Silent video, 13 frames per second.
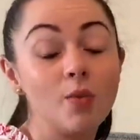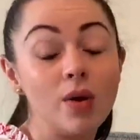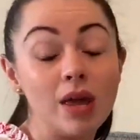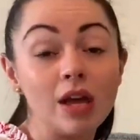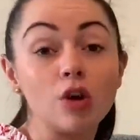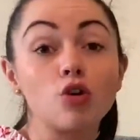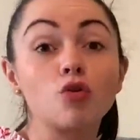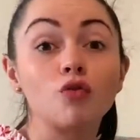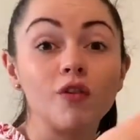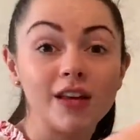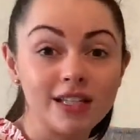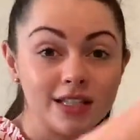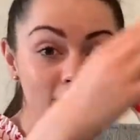
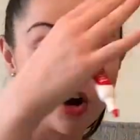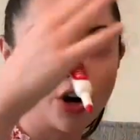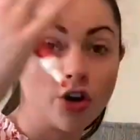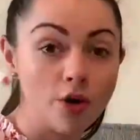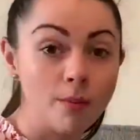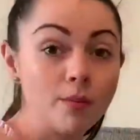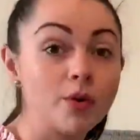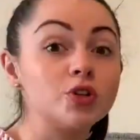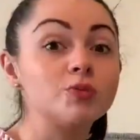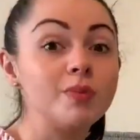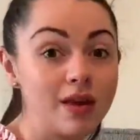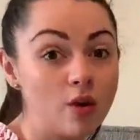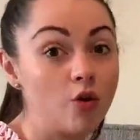increase our numbers
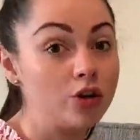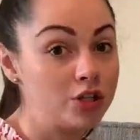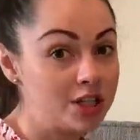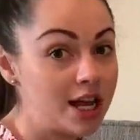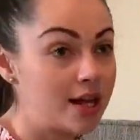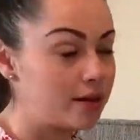beyond 10.